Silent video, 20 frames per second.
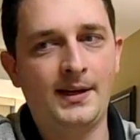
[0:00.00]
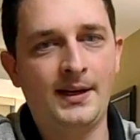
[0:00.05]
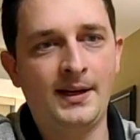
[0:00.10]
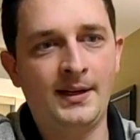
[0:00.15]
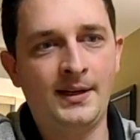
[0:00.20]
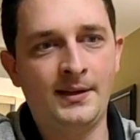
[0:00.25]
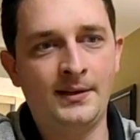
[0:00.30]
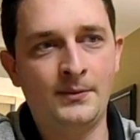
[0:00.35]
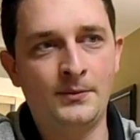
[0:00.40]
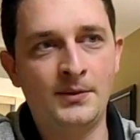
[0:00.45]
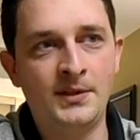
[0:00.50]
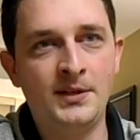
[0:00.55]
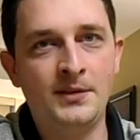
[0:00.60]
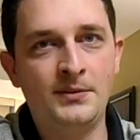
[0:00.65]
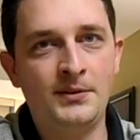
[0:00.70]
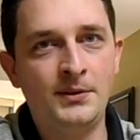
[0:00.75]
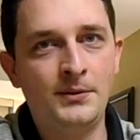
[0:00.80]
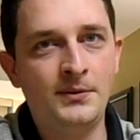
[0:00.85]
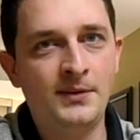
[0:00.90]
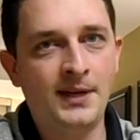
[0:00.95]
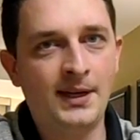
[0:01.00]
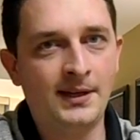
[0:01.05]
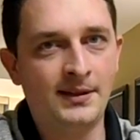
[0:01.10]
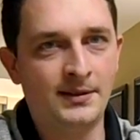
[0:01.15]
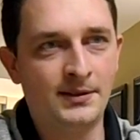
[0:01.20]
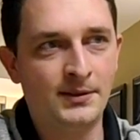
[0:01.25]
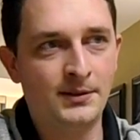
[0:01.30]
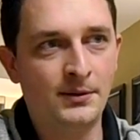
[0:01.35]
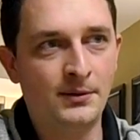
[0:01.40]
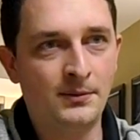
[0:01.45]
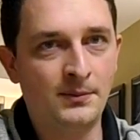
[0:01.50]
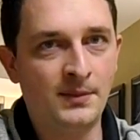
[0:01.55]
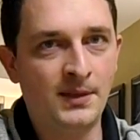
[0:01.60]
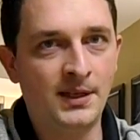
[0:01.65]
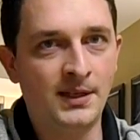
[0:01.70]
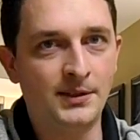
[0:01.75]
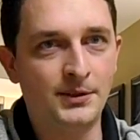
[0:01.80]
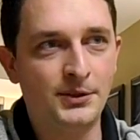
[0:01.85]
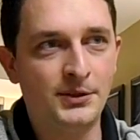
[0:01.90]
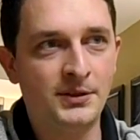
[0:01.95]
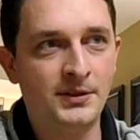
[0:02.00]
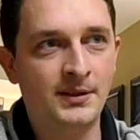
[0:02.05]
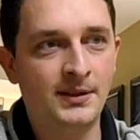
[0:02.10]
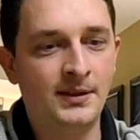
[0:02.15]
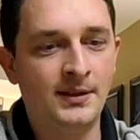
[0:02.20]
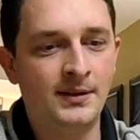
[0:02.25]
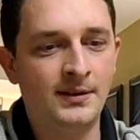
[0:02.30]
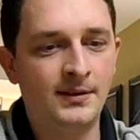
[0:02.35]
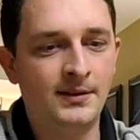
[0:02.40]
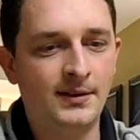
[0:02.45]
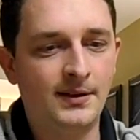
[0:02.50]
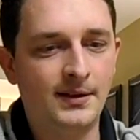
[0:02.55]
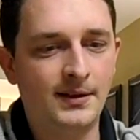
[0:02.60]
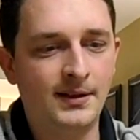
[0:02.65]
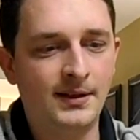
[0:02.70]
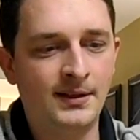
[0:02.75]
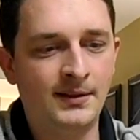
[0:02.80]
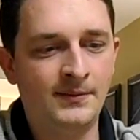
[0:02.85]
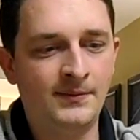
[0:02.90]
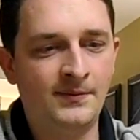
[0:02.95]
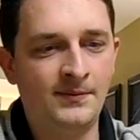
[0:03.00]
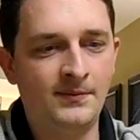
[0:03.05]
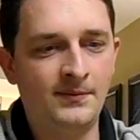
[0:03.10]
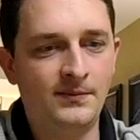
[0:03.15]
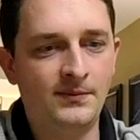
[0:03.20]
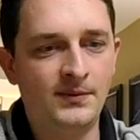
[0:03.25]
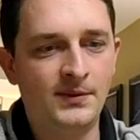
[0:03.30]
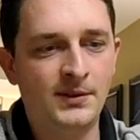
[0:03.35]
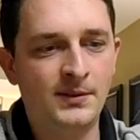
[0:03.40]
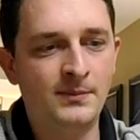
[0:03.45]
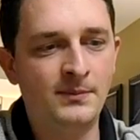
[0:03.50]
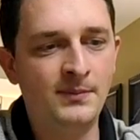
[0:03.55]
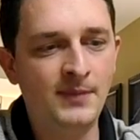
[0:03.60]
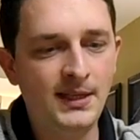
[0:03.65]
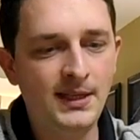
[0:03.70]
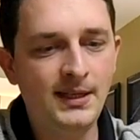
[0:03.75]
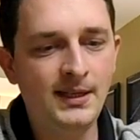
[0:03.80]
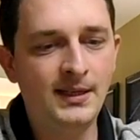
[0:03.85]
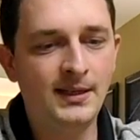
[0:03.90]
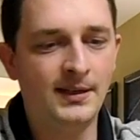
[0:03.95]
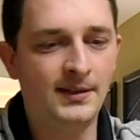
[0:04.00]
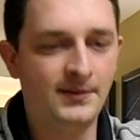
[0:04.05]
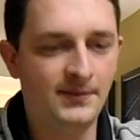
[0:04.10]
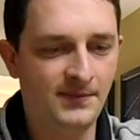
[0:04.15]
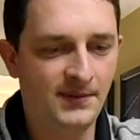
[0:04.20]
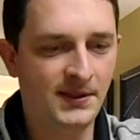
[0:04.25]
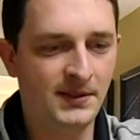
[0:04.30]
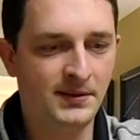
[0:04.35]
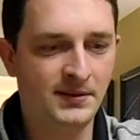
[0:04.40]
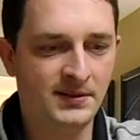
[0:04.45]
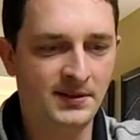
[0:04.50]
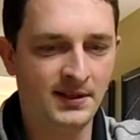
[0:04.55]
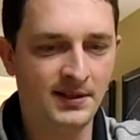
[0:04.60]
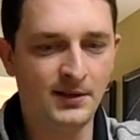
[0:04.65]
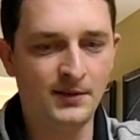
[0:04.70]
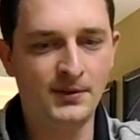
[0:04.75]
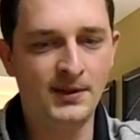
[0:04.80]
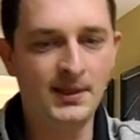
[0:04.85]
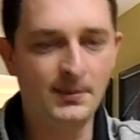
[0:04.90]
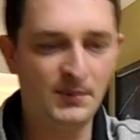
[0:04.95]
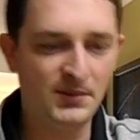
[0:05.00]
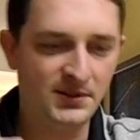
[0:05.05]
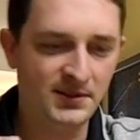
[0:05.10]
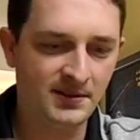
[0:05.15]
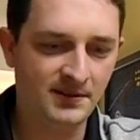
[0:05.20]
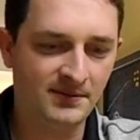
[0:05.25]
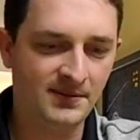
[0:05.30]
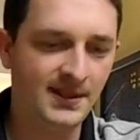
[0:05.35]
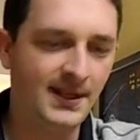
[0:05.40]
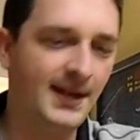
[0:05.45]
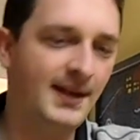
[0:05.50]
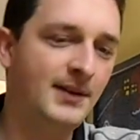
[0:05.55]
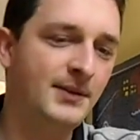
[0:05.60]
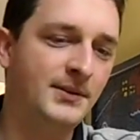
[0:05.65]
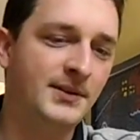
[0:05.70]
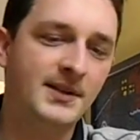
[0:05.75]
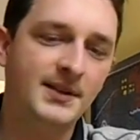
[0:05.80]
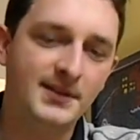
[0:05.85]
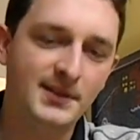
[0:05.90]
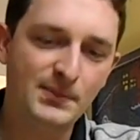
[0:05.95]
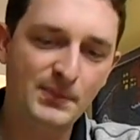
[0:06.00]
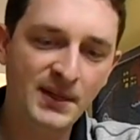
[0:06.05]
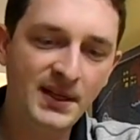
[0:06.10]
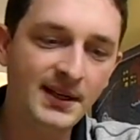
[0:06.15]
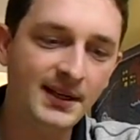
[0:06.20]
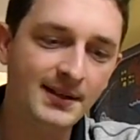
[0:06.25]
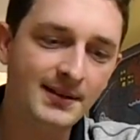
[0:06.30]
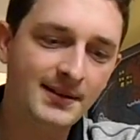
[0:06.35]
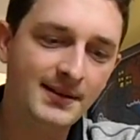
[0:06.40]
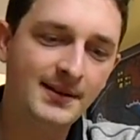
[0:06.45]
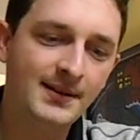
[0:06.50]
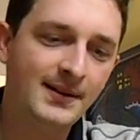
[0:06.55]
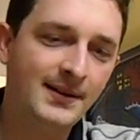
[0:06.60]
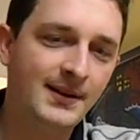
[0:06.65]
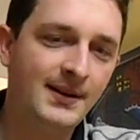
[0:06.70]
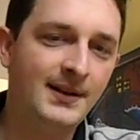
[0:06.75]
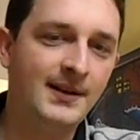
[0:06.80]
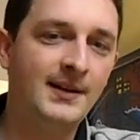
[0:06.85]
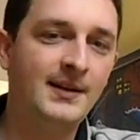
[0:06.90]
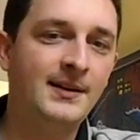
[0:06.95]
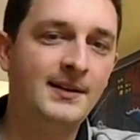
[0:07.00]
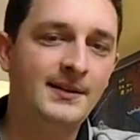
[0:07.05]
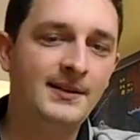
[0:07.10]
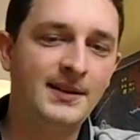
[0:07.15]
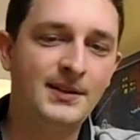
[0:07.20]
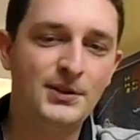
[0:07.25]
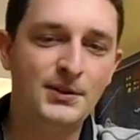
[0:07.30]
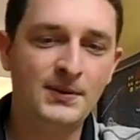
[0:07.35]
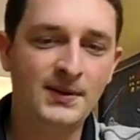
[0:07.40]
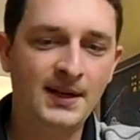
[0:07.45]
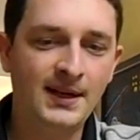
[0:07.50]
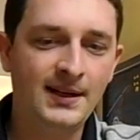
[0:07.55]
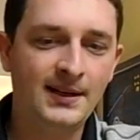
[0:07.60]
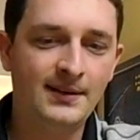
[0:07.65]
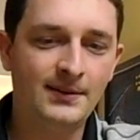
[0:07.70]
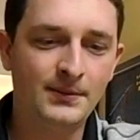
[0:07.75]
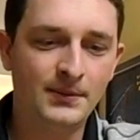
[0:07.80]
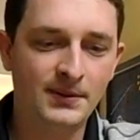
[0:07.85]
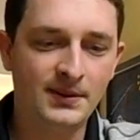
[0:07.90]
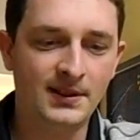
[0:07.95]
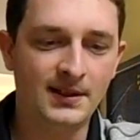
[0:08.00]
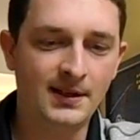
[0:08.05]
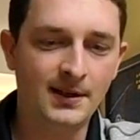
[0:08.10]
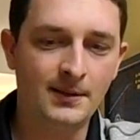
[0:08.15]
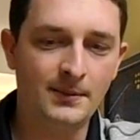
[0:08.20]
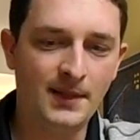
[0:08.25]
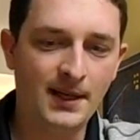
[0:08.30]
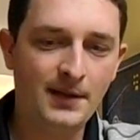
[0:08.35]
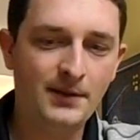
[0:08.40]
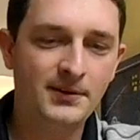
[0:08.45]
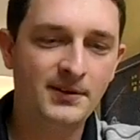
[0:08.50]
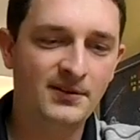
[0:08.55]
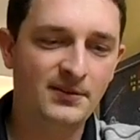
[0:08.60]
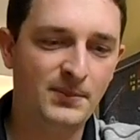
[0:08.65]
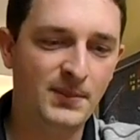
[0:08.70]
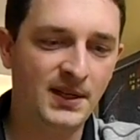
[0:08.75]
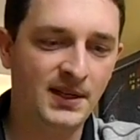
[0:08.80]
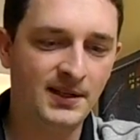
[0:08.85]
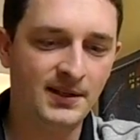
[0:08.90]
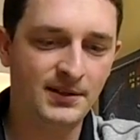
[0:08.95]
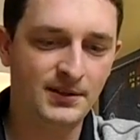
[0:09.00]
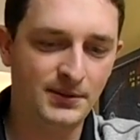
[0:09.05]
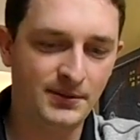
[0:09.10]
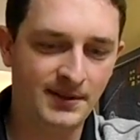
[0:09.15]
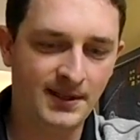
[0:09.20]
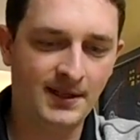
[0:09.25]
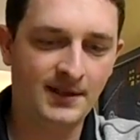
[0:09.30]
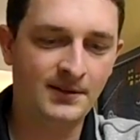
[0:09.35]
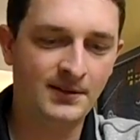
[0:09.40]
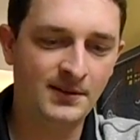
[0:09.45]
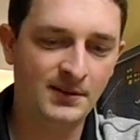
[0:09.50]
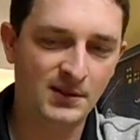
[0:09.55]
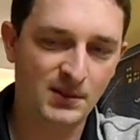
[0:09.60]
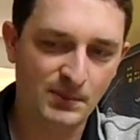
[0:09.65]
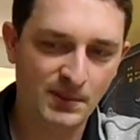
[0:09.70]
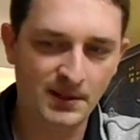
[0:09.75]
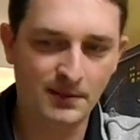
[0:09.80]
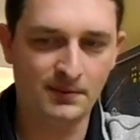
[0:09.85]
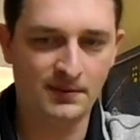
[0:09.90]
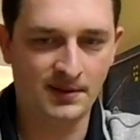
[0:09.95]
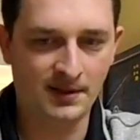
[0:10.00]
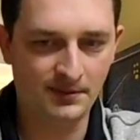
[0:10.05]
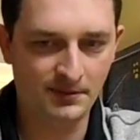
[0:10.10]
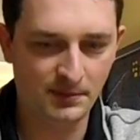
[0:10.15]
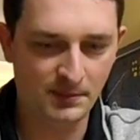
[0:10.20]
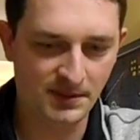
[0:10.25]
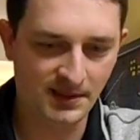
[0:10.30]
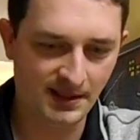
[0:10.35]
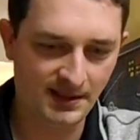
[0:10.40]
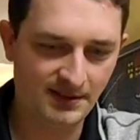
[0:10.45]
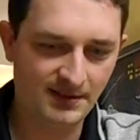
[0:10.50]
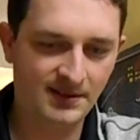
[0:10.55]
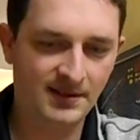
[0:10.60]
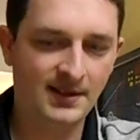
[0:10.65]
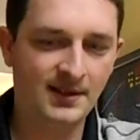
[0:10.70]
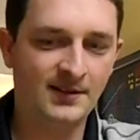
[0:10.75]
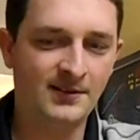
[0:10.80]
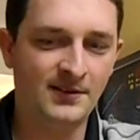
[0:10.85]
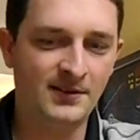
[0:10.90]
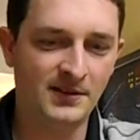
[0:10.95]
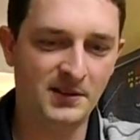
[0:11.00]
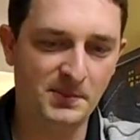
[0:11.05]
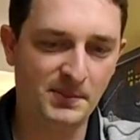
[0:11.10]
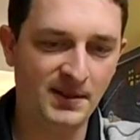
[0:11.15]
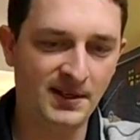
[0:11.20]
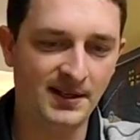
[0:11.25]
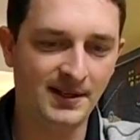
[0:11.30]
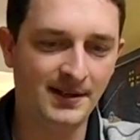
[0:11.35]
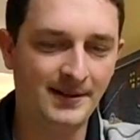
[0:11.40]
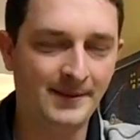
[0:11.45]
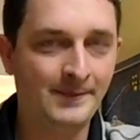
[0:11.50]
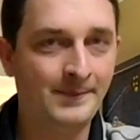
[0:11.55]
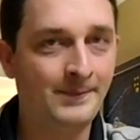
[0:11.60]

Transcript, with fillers: And when you do that so much, it, to me, it feels like you keep yourself down in this pit that you can't really come out of, because you're down in this pit with everybody else down in this pit.